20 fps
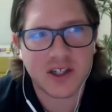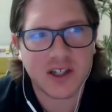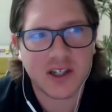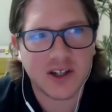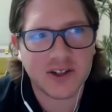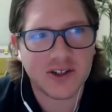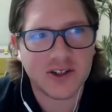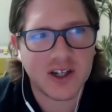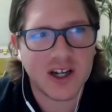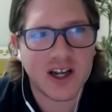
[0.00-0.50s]
like
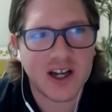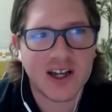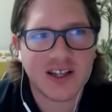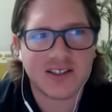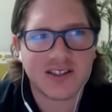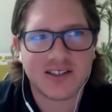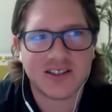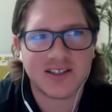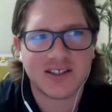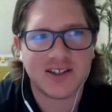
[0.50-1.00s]
you're
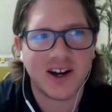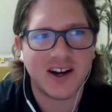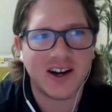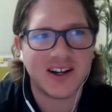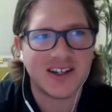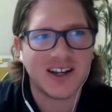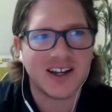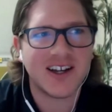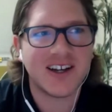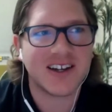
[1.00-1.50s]
just
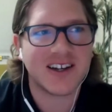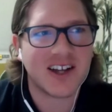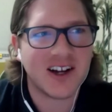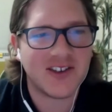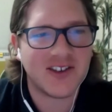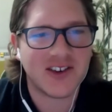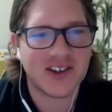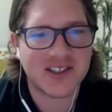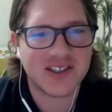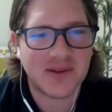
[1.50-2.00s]
starting to
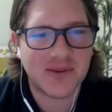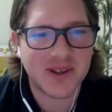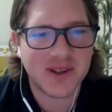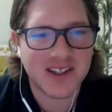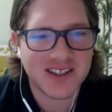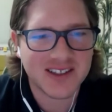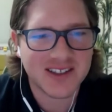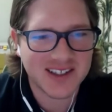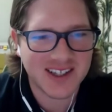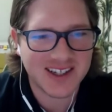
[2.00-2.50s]
uncover some of
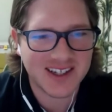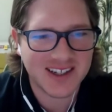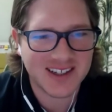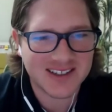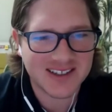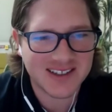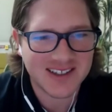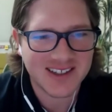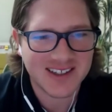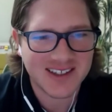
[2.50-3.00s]
these things.